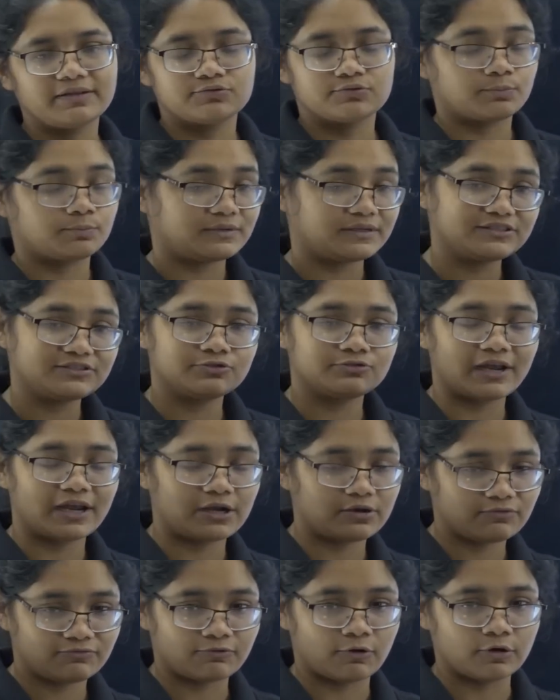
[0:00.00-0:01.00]
So please try
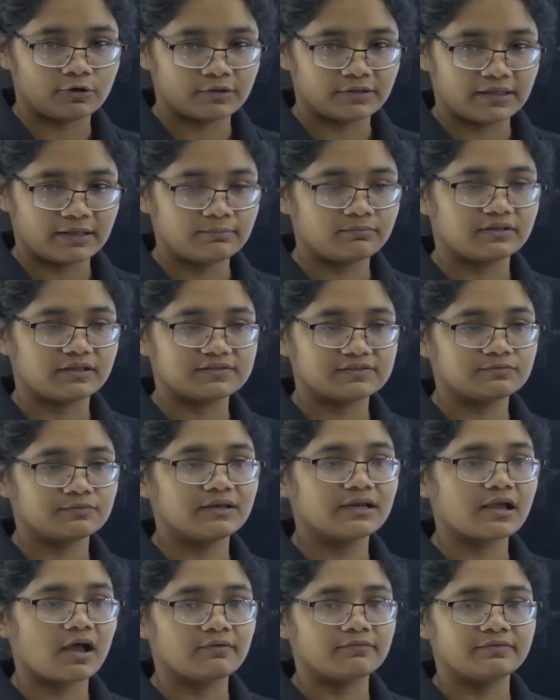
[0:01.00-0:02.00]
to follow them. This
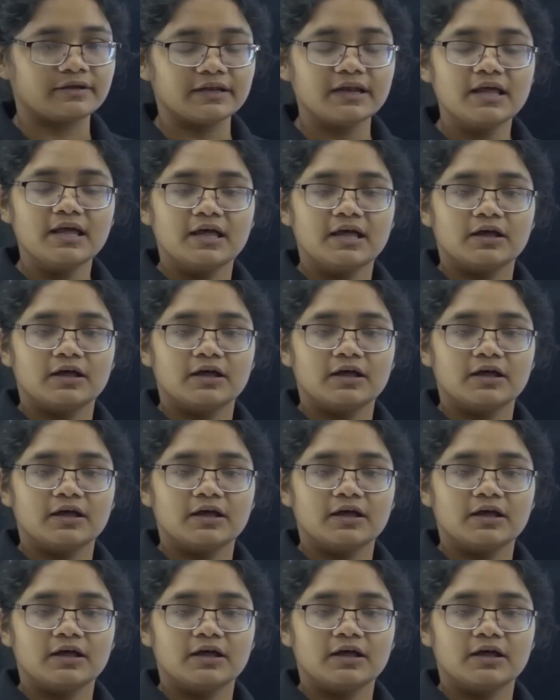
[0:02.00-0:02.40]
will cover,